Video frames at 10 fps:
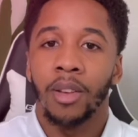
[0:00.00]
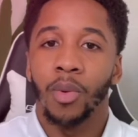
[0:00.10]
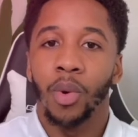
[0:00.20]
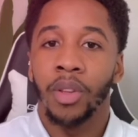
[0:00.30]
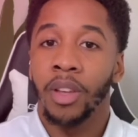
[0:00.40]

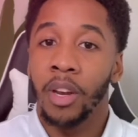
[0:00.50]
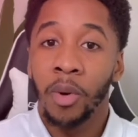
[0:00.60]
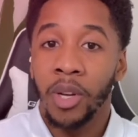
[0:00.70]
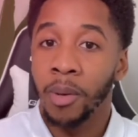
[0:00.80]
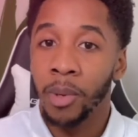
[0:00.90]
where they
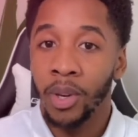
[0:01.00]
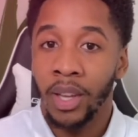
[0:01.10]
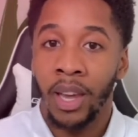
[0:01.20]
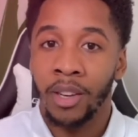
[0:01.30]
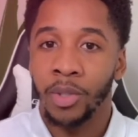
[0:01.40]
don't
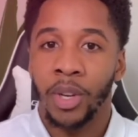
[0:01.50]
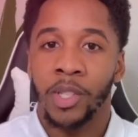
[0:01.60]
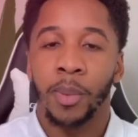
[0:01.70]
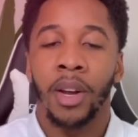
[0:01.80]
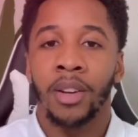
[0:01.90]
communicate in
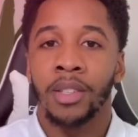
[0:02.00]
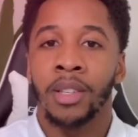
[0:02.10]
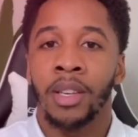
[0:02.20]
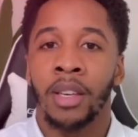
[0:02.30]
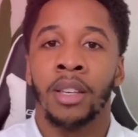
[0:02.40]

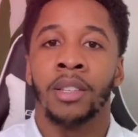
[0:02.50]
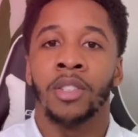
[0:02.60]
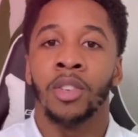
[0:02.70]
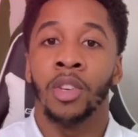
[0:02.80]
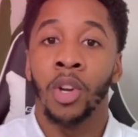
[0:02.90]
transparency
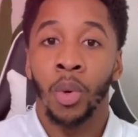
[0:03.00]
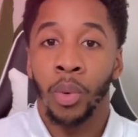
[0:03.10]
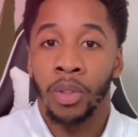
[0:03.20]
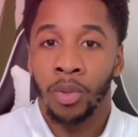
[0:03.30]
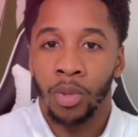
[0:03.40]
is your
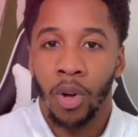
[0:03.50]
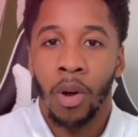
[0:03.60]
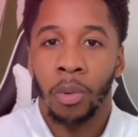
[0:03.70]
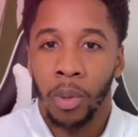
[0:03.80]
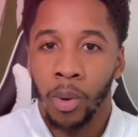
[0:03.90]

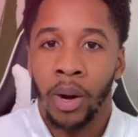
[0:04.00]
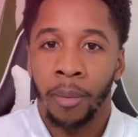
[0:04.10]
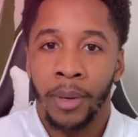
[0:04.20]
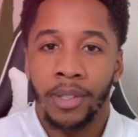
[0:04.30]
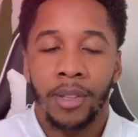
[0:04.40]
withdrawal
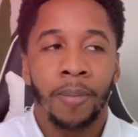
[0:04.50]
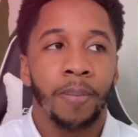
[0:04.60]
requirements.